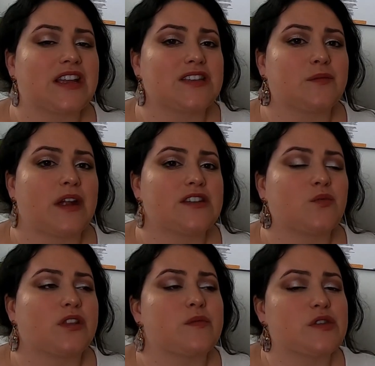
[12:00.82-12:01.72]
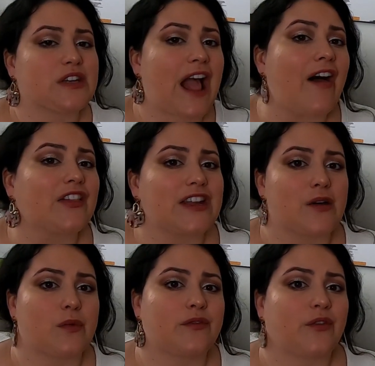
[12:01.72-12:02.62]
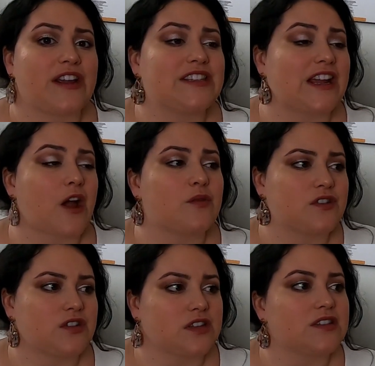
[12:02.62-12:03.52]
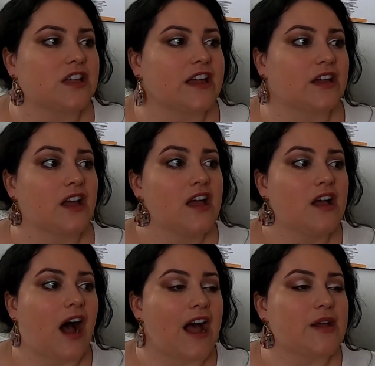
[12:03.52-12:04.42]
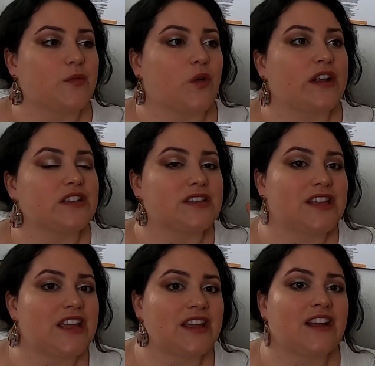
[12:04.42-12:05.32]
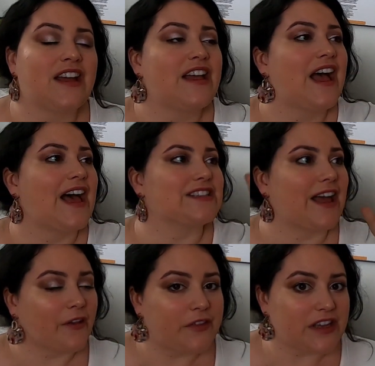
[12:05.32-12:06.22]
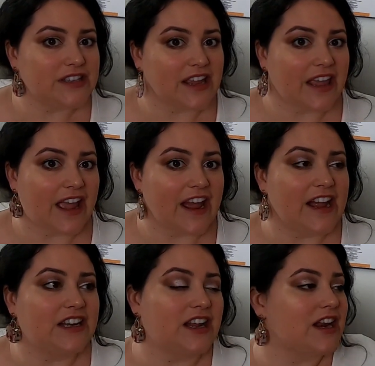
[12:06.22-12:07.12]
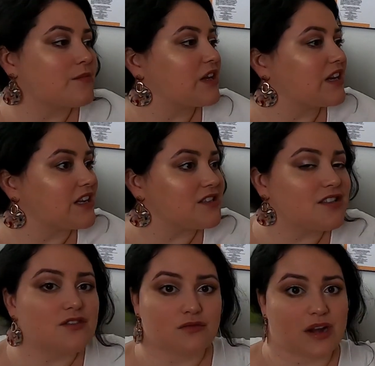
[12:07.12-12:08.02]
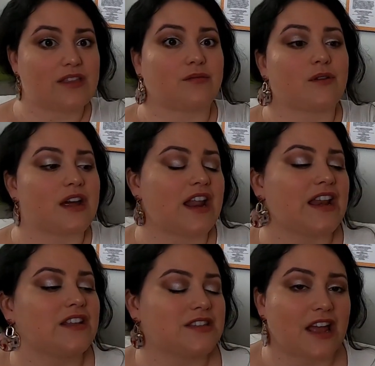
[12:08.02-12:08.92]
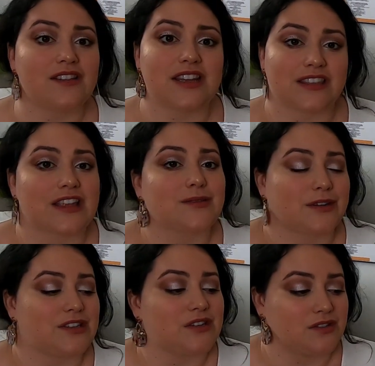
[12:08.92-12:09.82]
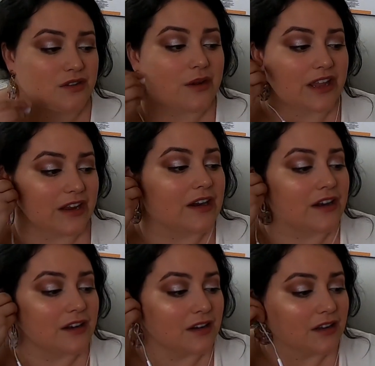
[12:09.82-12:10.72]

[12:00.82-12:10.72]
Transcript: as much with musicality and with phrasing. I was just like, I am going to sing as healthy as I can and I'm going to get straight through it. And it sounds like that's what she's doing here.